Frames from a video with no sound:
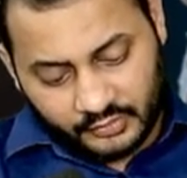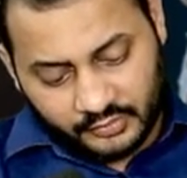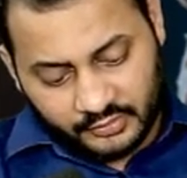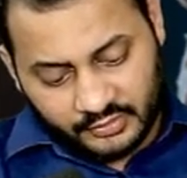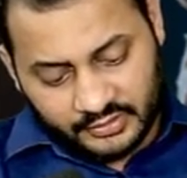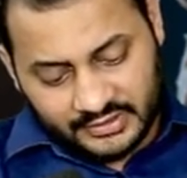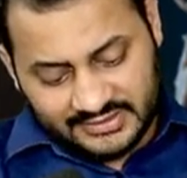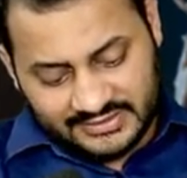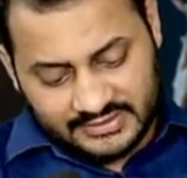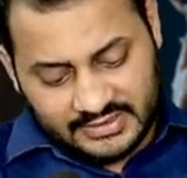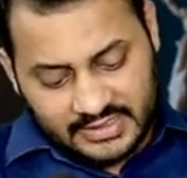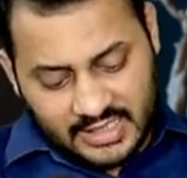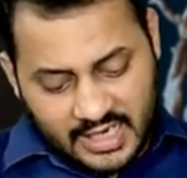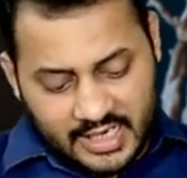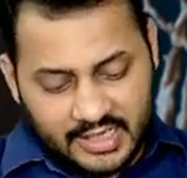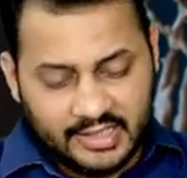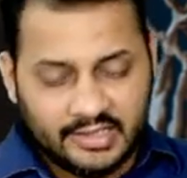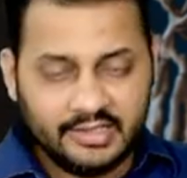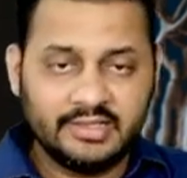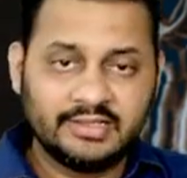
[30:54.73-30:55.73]
this
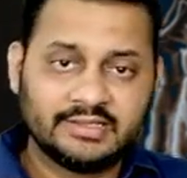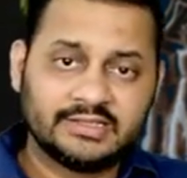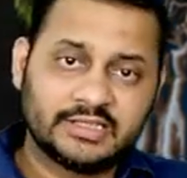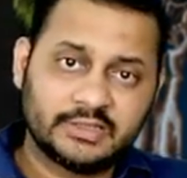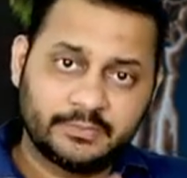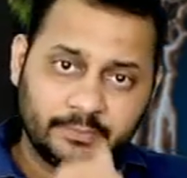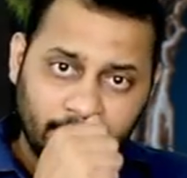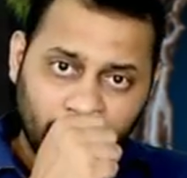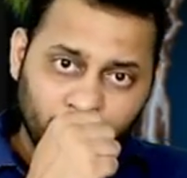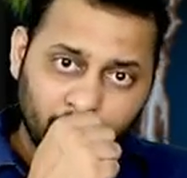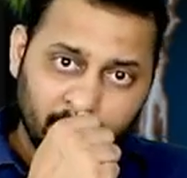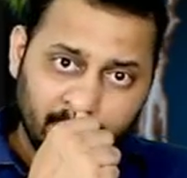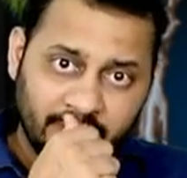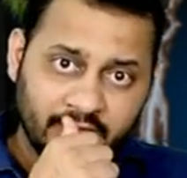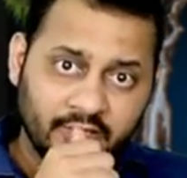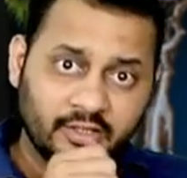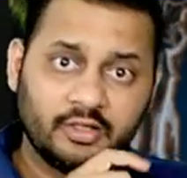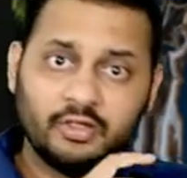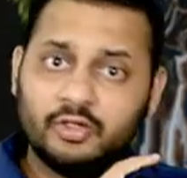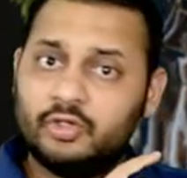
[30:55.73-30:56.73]
guy is a
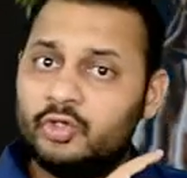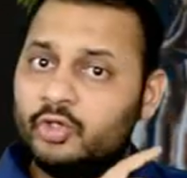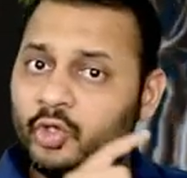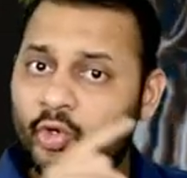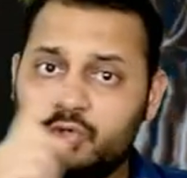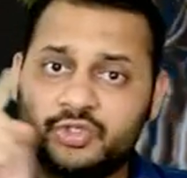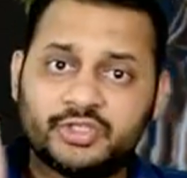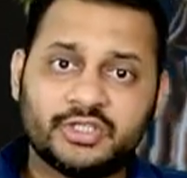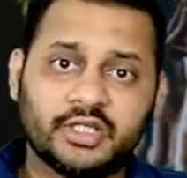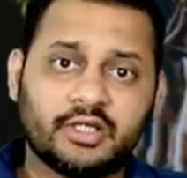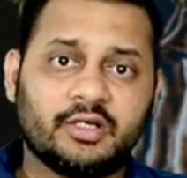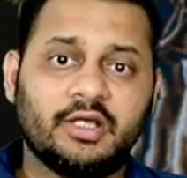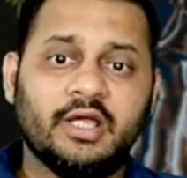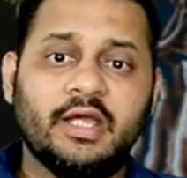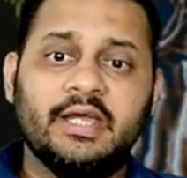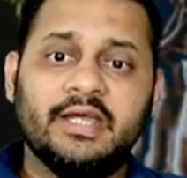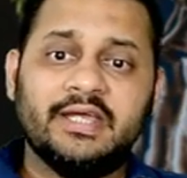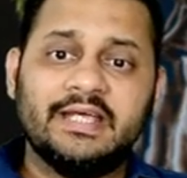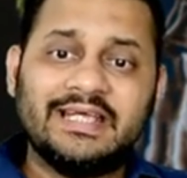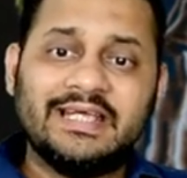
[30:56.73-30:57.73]
speculator? No, sir.
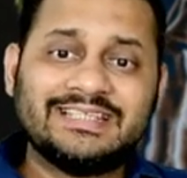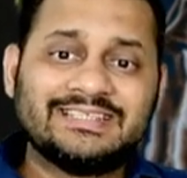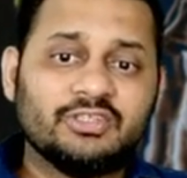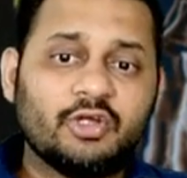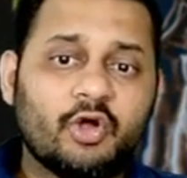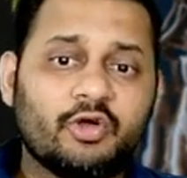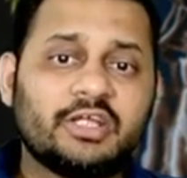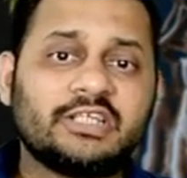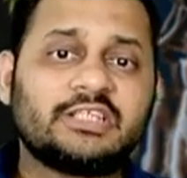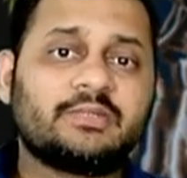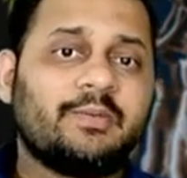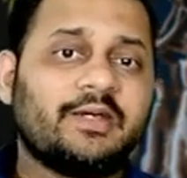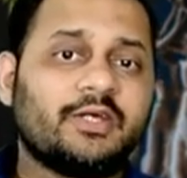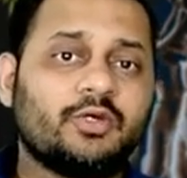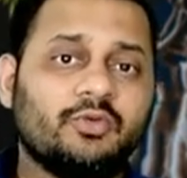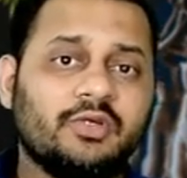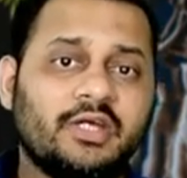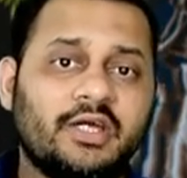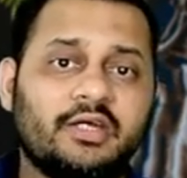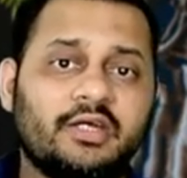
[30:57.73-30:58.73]
He is not a
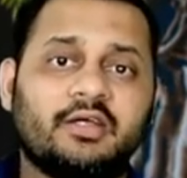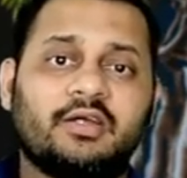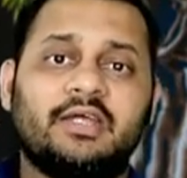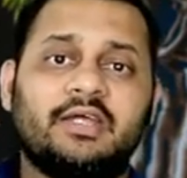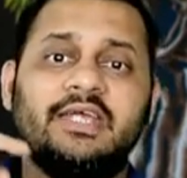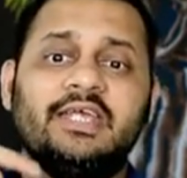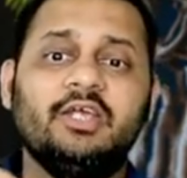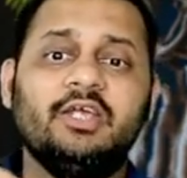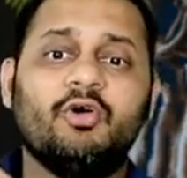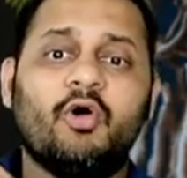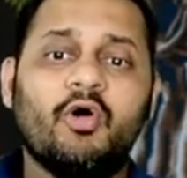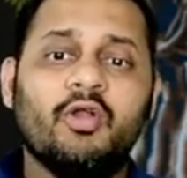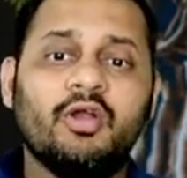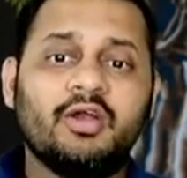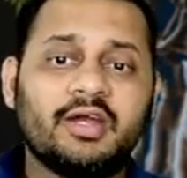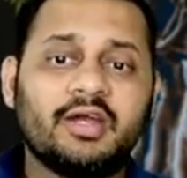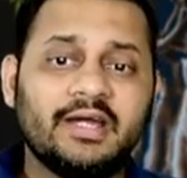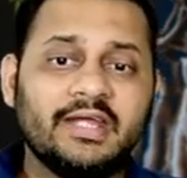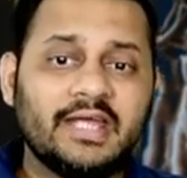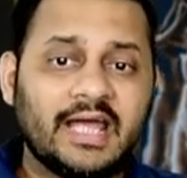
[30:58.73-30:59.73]
speculator. He
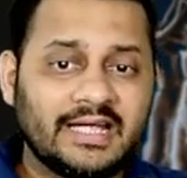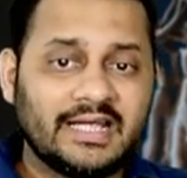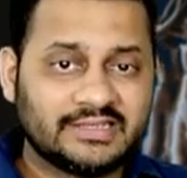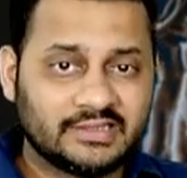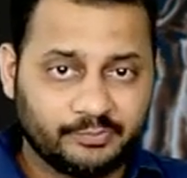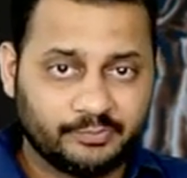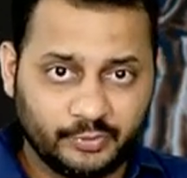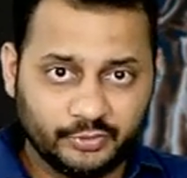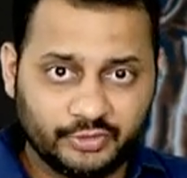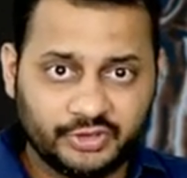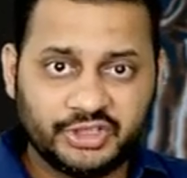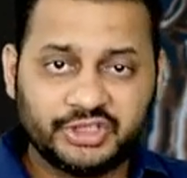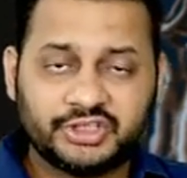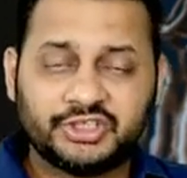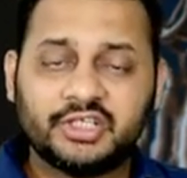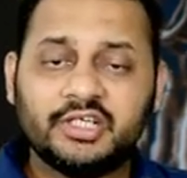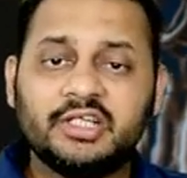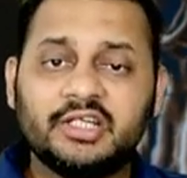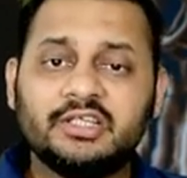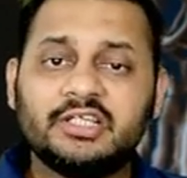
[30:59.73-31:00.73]
already has a
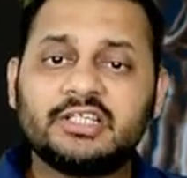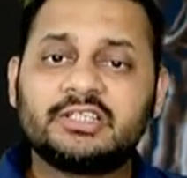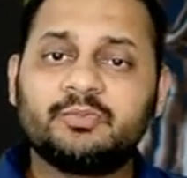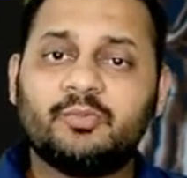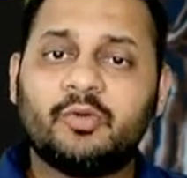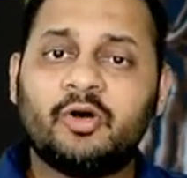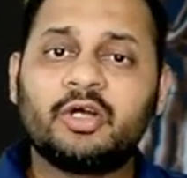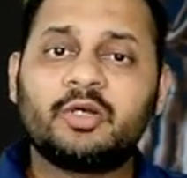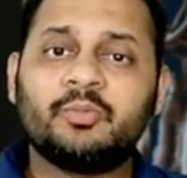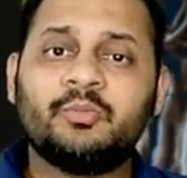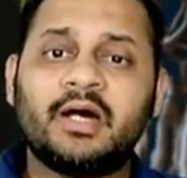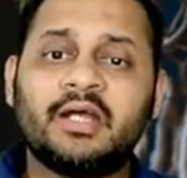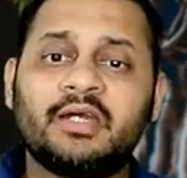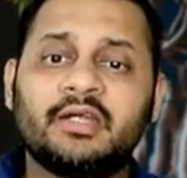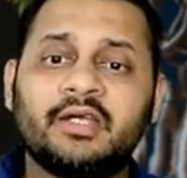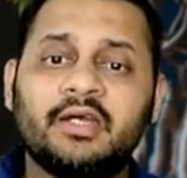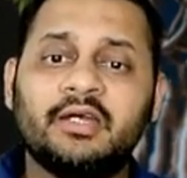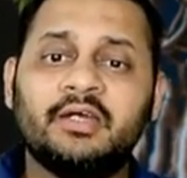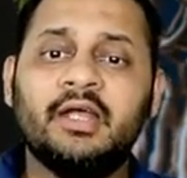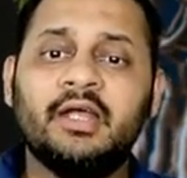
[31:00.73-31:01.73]
position in the spot
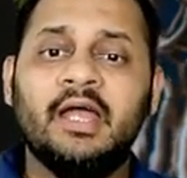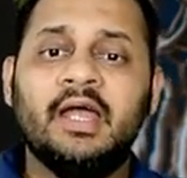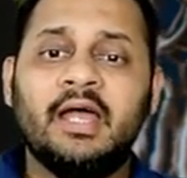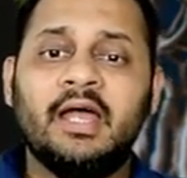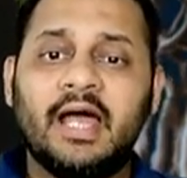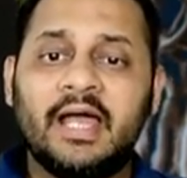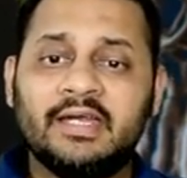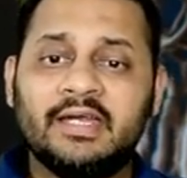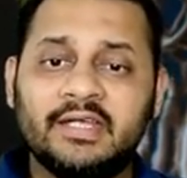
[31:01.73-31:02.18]
market and